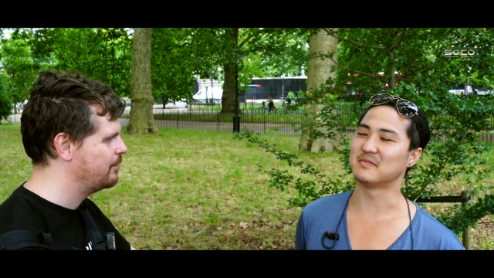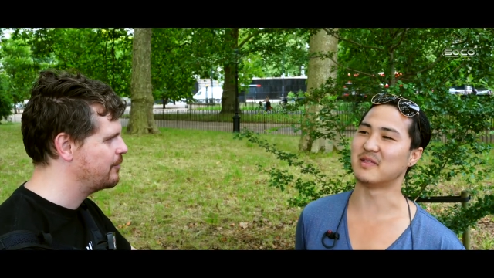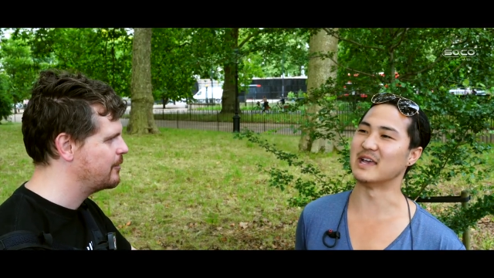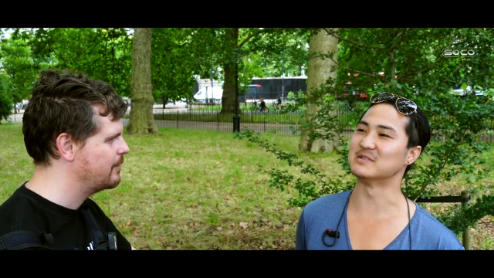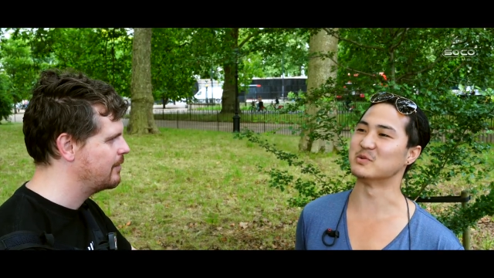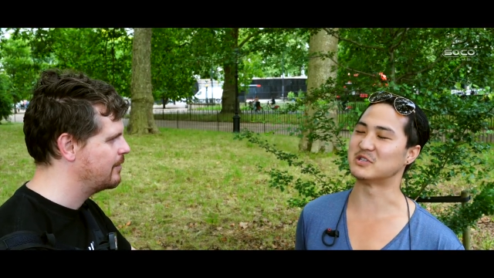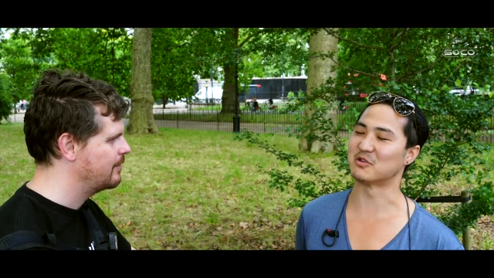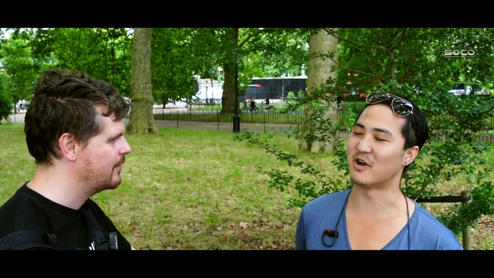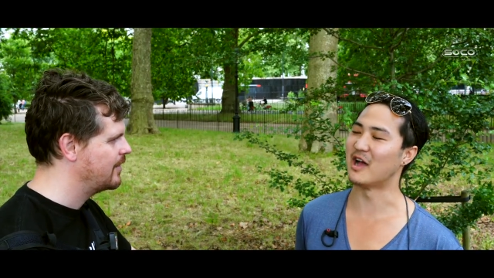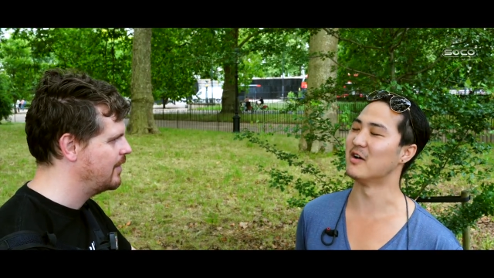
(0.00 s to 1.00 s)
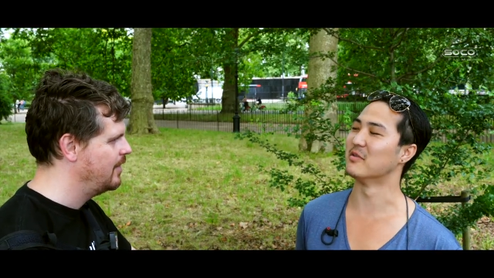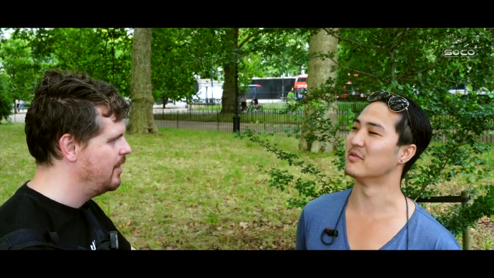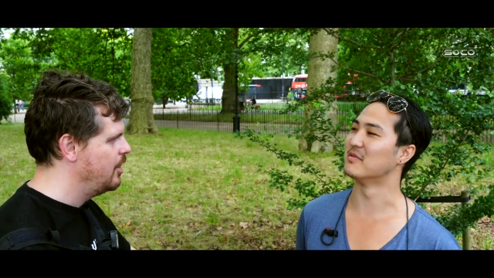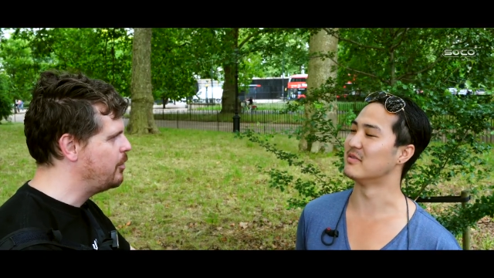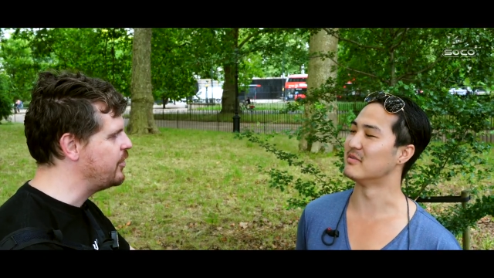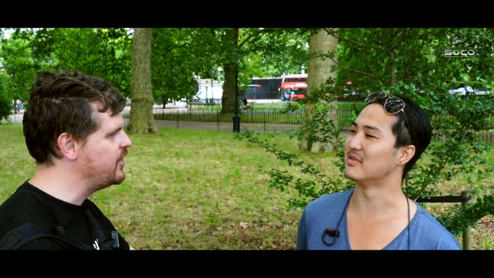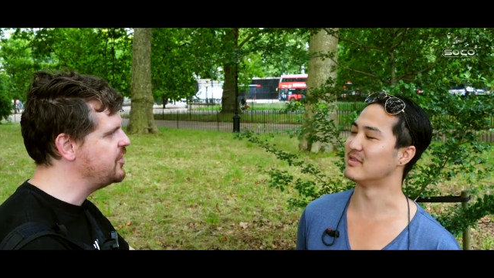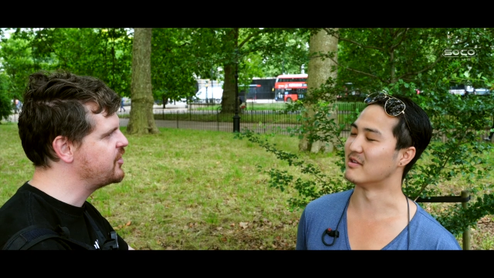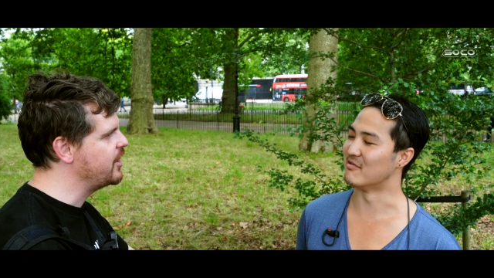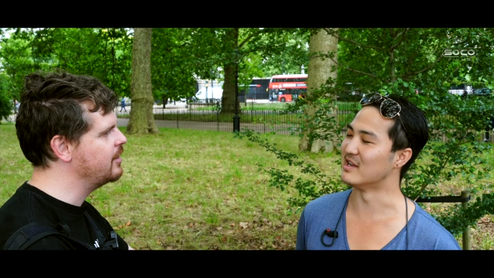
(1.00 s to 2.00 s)
Speaker 1: things which surround.
Speaker 2: But
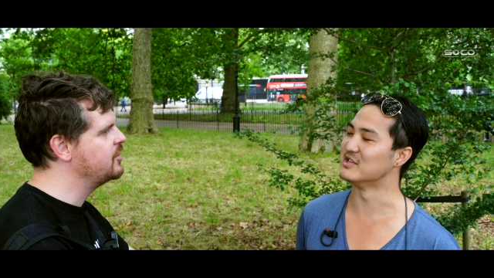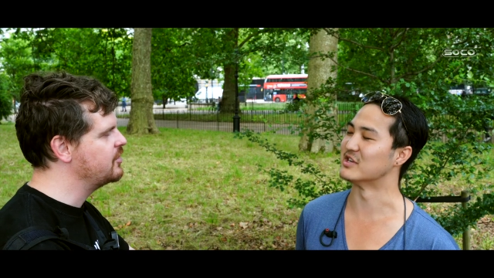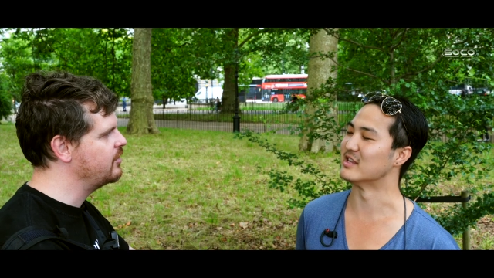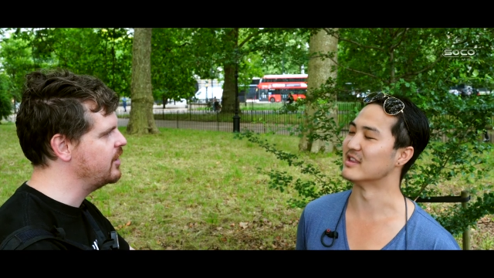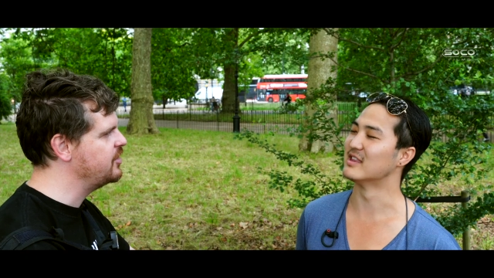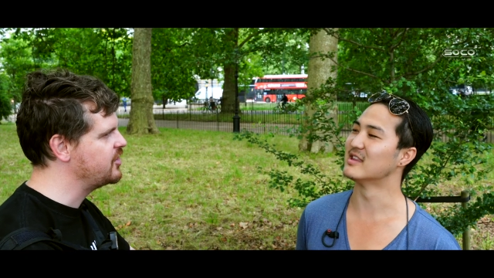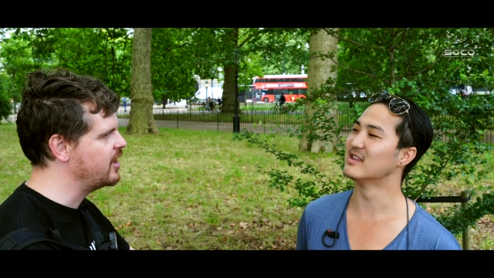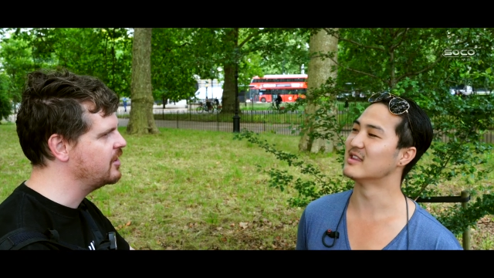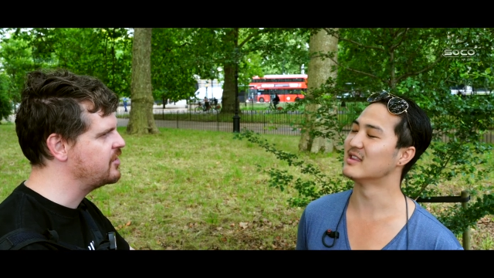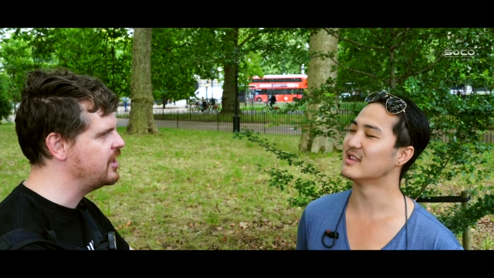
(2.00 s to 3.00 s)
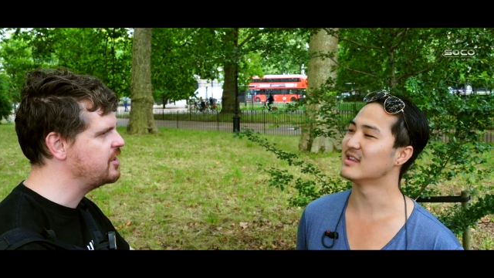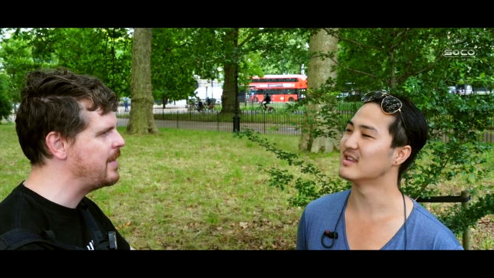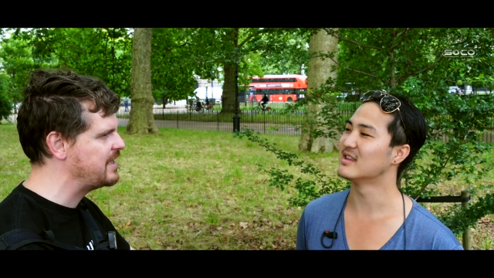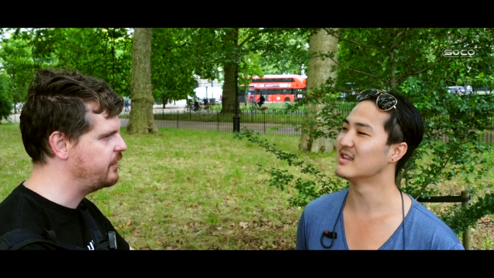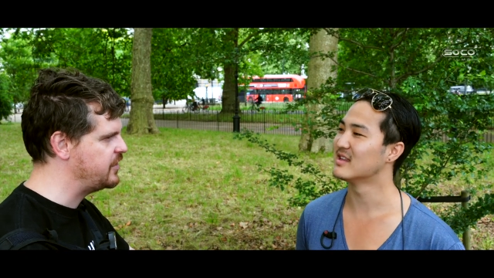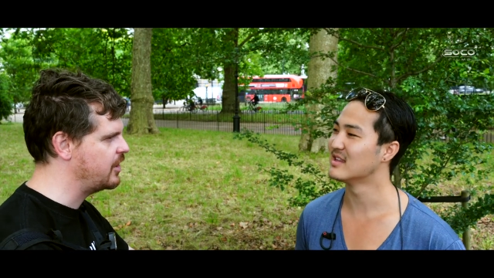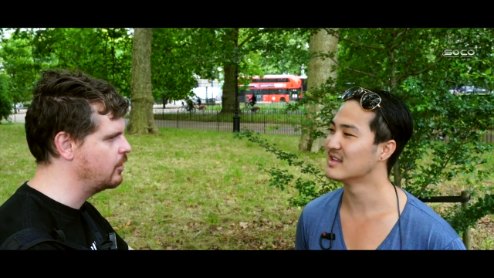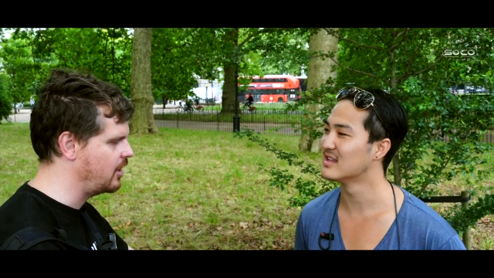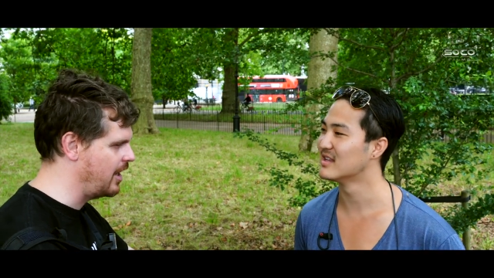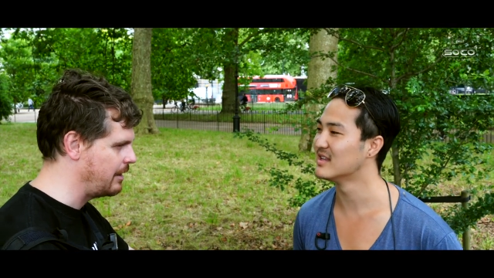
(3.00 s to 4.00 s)
these the things, religion. these things, these
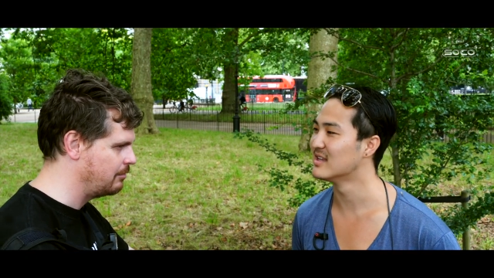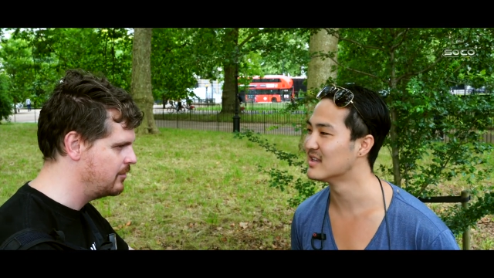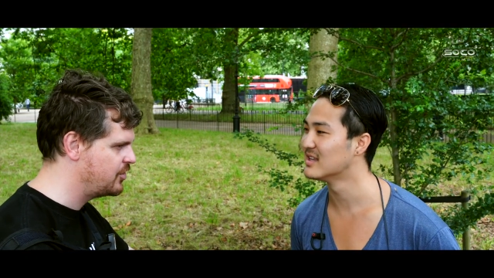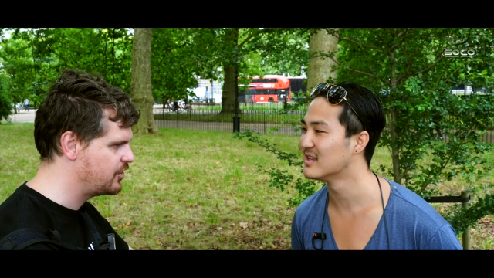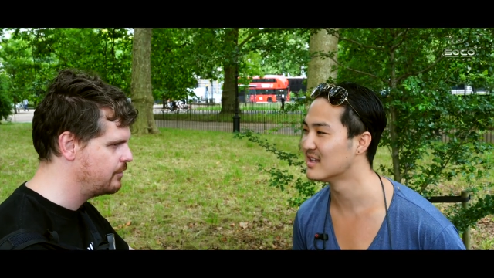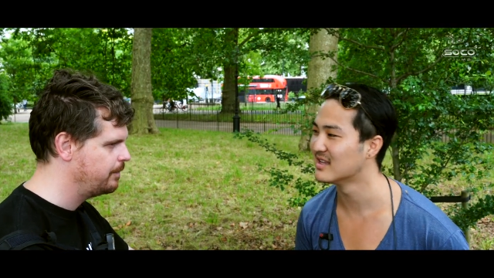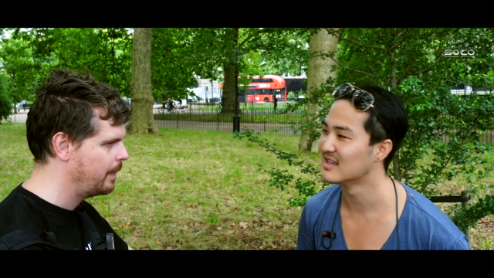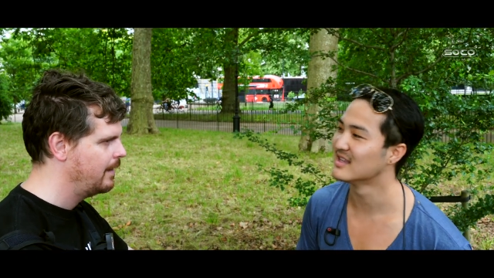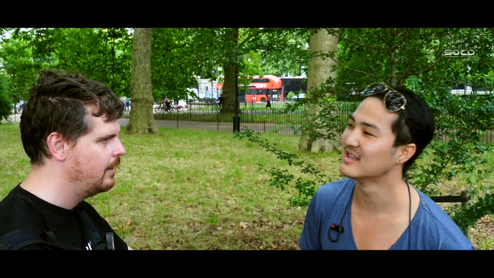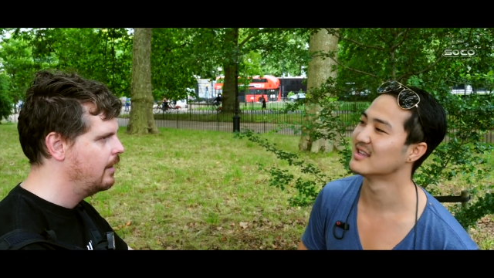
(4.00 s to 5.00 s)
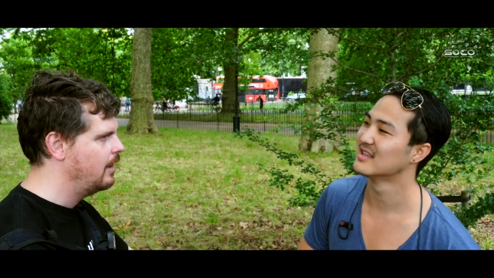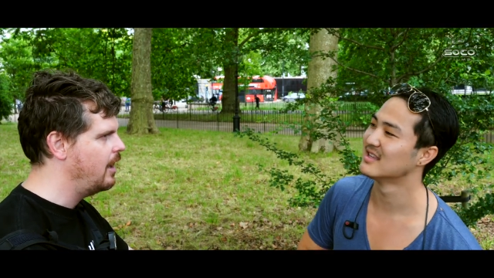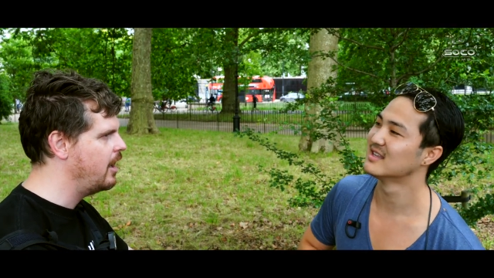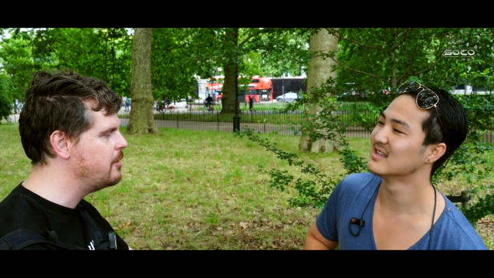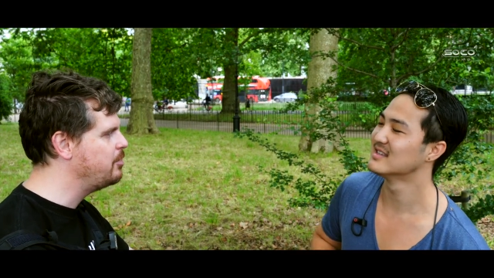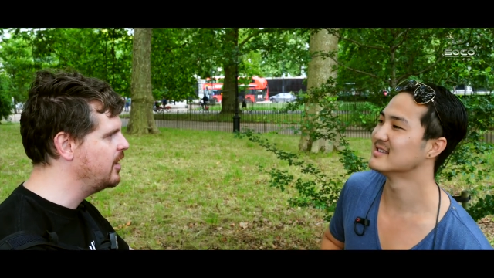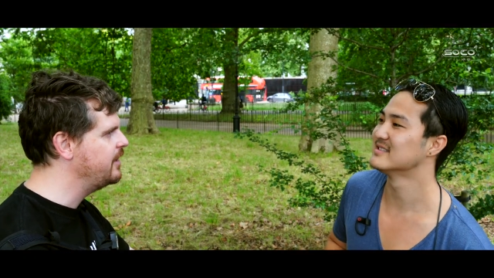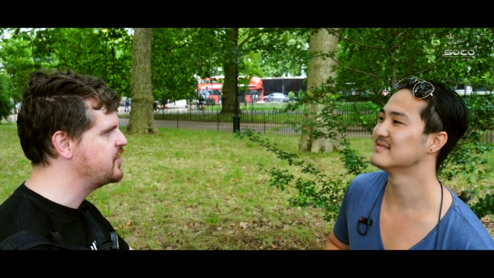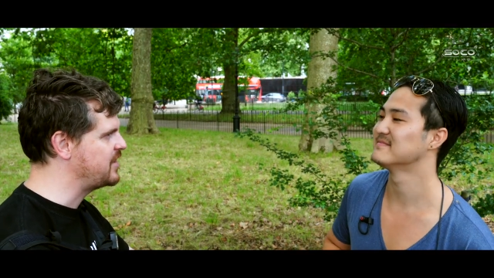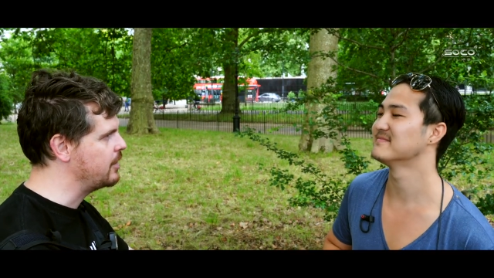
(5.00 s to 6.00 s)
metaphysical claims, I
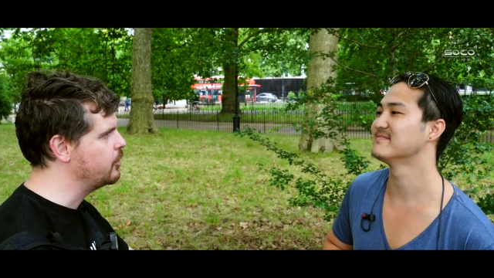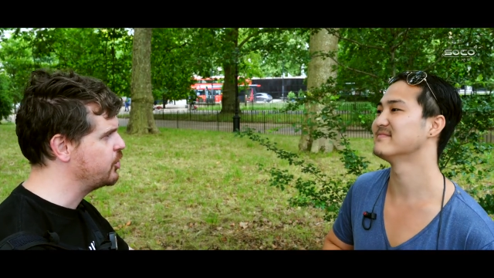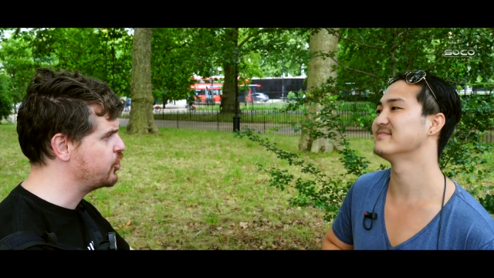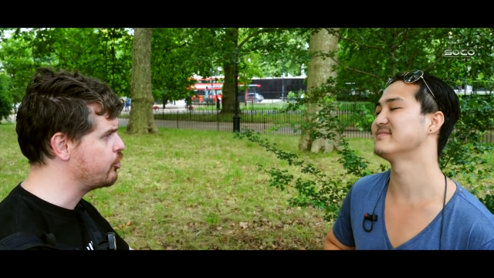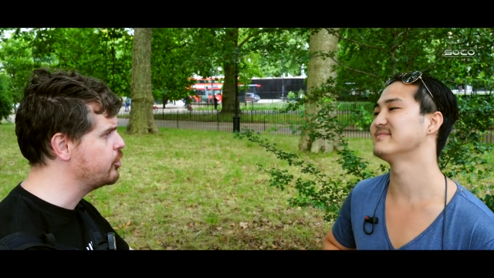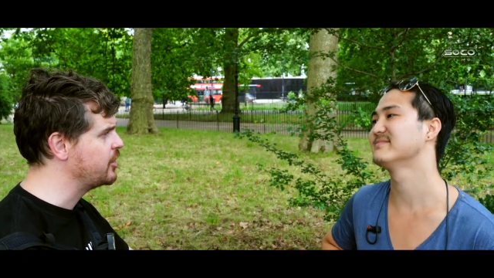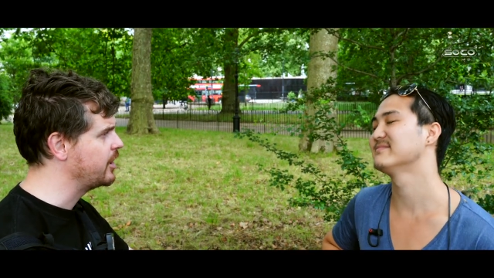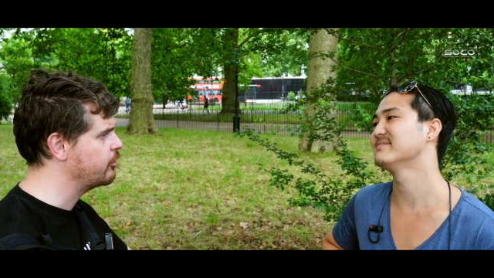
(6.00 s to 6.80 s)
believe stand up to scrutiny.